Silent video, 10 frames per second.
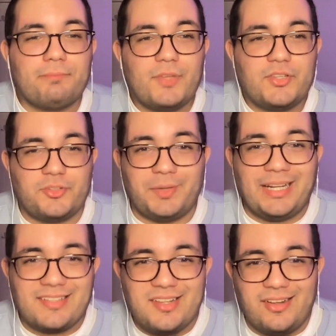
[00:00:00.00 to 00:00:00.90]
Cirie
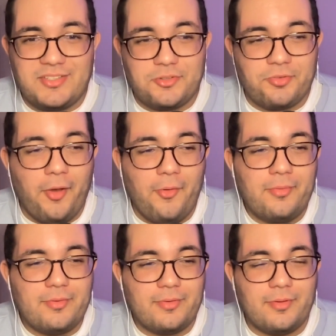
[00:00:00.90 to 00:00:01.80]
decides to
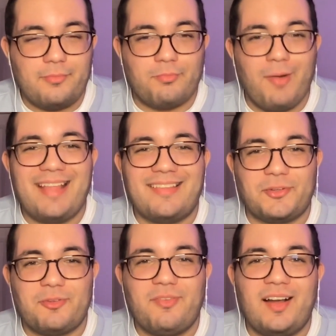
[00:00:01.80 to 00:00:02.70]
throw red on
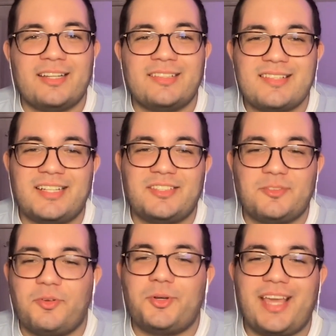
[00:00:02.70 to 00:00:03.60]
the fire, decide to
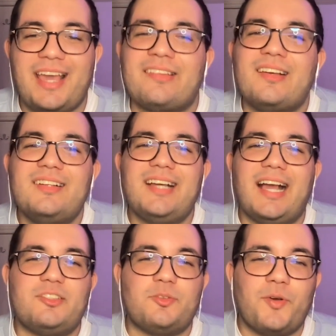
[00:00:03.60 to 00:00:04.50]
vote again,
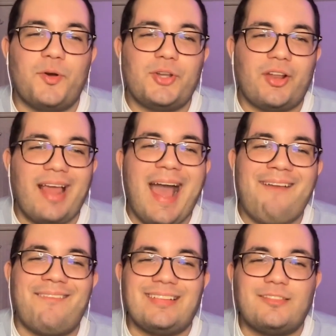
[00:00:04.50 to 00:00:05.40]
and to vote out
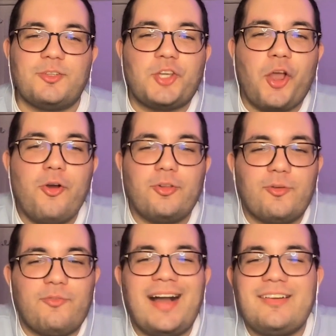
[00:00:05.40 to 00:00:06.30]
Ari to go the
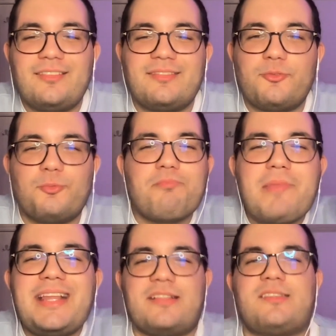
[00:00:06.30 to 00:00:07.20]
final
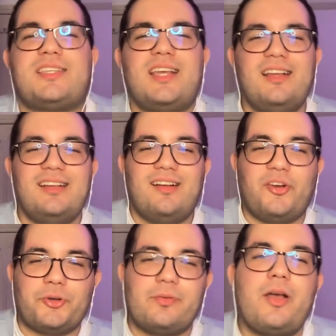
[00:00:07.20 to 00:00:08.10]
minutes
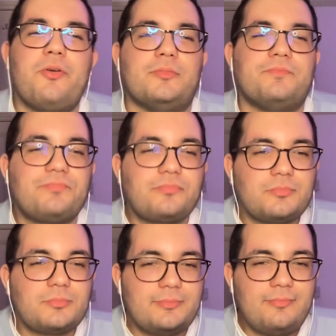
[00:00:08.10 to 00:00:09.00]
on her own.
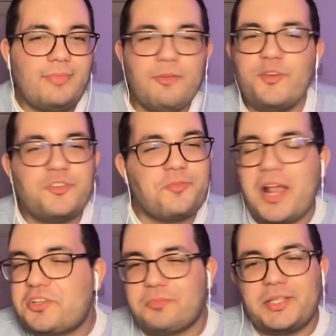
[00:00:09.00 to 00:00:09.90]
First
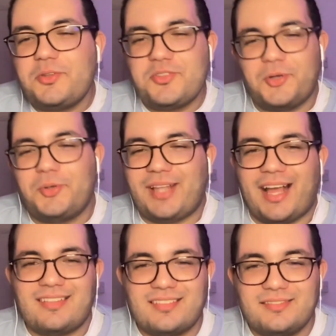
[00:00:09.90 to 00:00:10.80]
reaction, when you saw that?